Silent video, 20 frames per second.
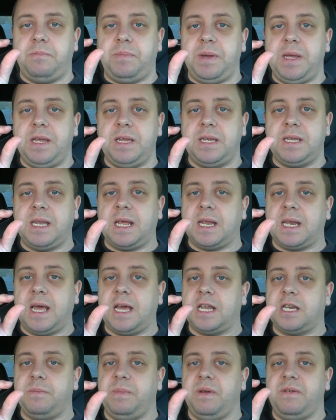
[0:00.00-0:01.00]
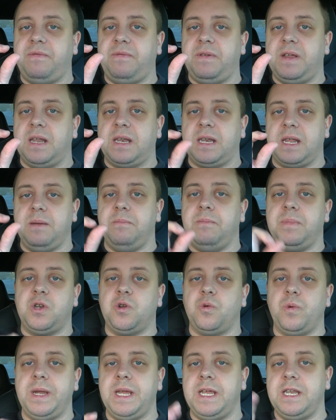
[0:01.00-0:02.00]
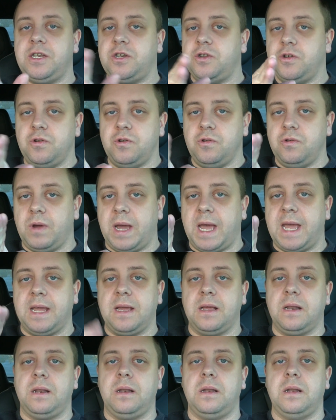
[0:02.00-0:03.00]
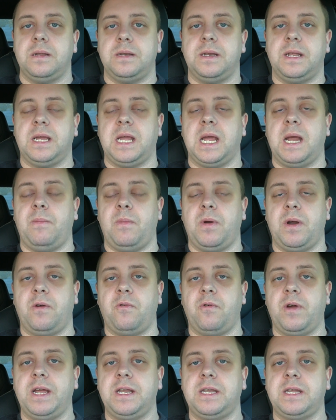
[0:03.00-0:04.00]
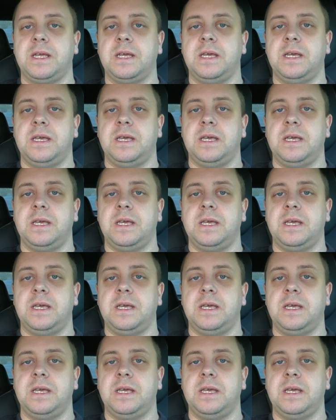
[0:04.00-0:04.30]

piece that had to be fitted in between to angle the camera right.